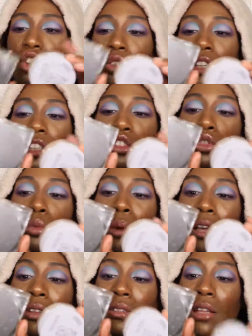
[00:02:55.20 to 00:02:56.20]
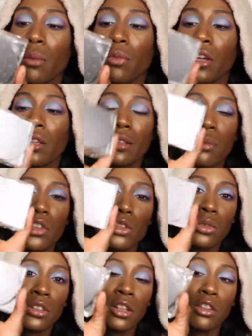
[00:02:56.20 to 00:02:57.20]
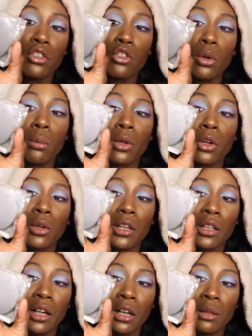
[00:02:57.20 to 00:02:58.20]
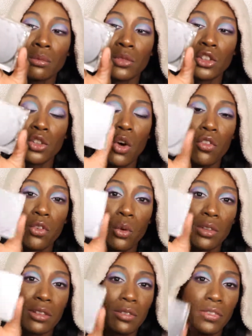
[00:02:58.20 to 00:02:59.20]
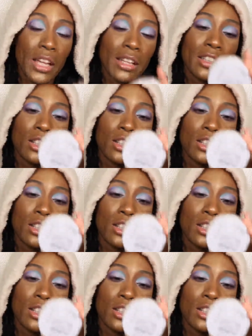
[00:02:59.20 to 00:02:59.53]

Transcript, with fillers: So these do about the same thing, except this one's going to give you a blurring, um, soft focus effect, and